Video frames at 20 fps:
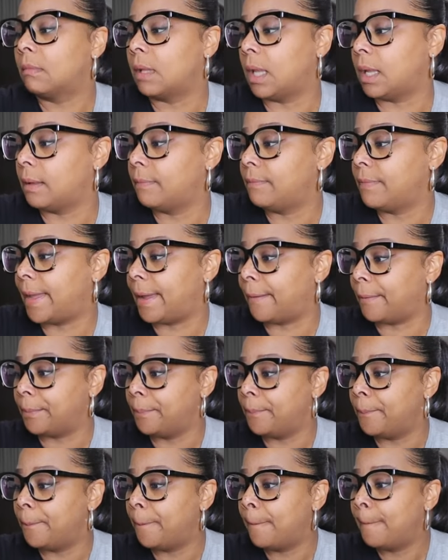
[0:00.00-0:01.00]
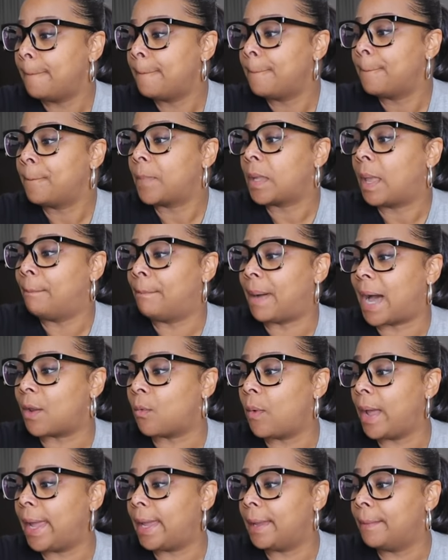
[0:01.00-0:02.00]
yeah, that one. By
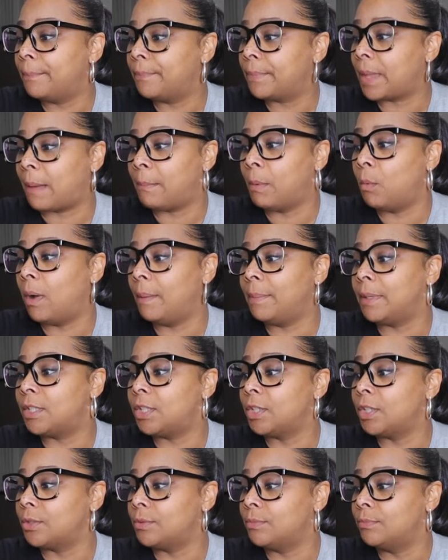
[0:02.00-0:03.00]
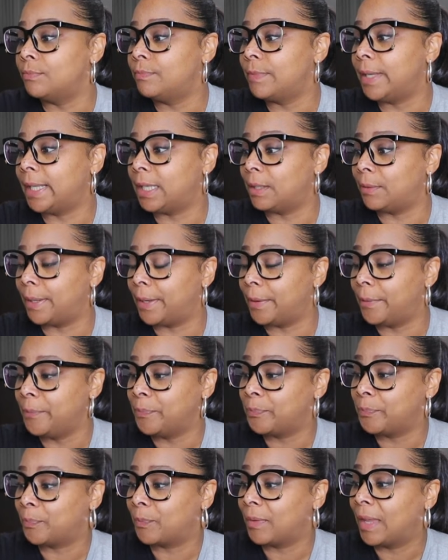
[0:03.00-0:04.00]
the way, I'm a woman too. LOL.
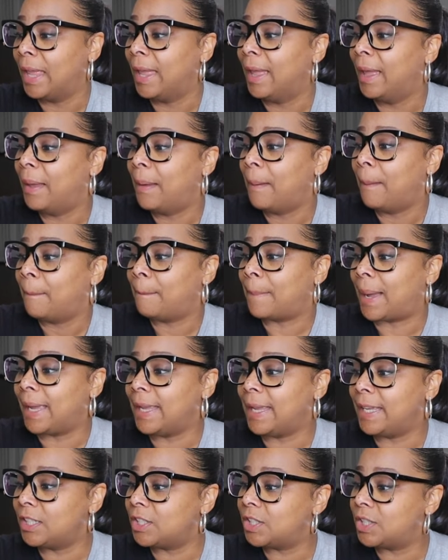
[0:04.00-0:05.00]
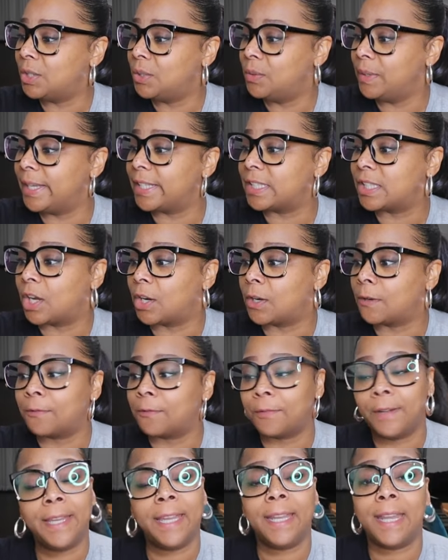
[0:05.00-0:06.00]
My issue is her
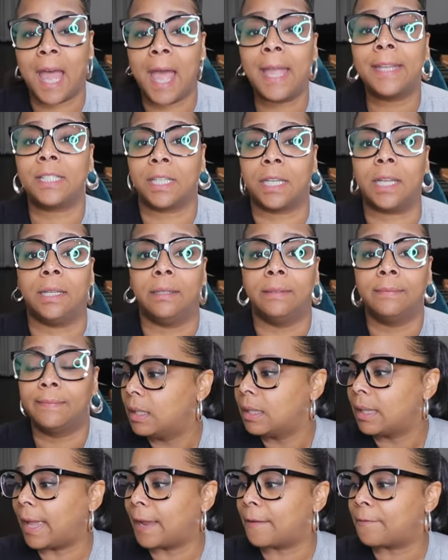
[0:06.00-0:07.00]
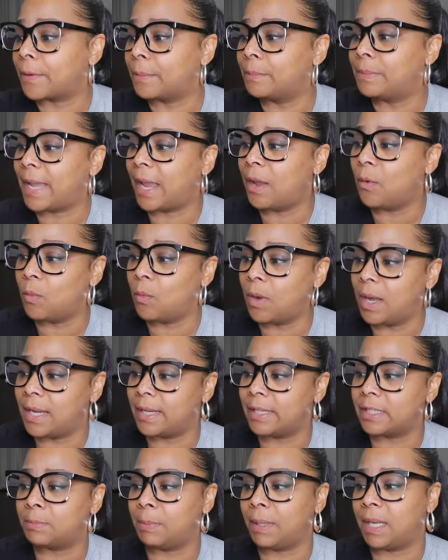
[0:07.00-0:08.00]
freaking hygiene. Like from day
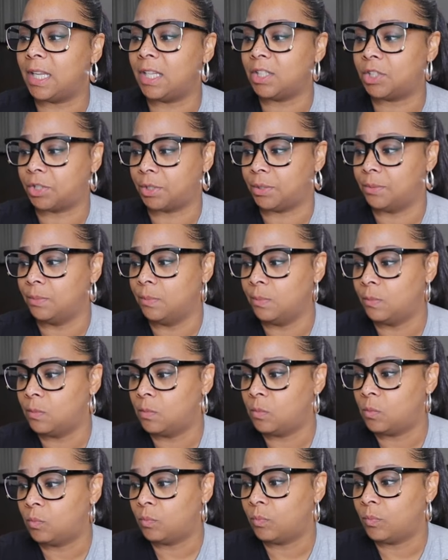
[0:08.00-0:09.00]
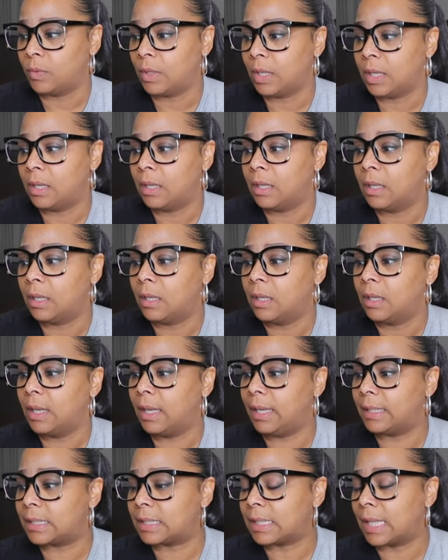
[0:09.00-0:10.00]
one, it's been an issue.
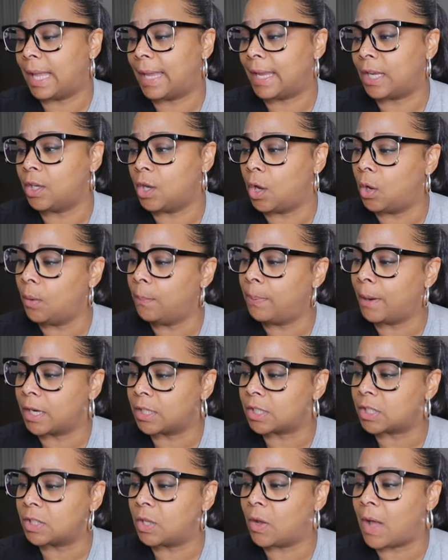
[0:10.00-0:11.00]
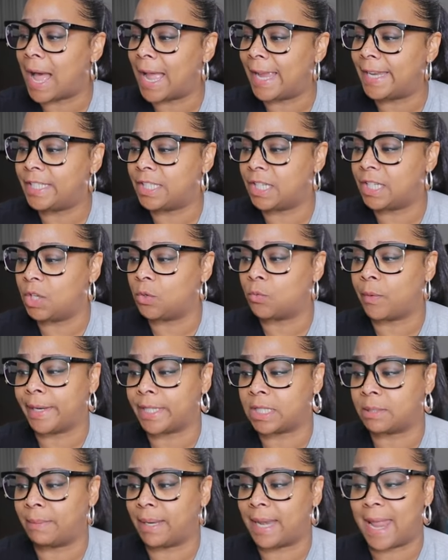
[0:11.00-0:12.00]
It's like no personal hygiene
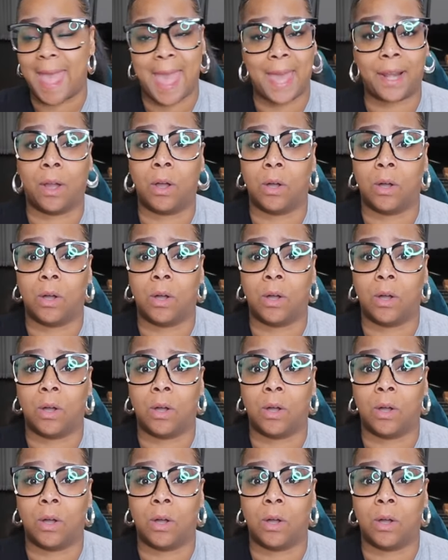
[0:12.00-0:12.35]
regimen at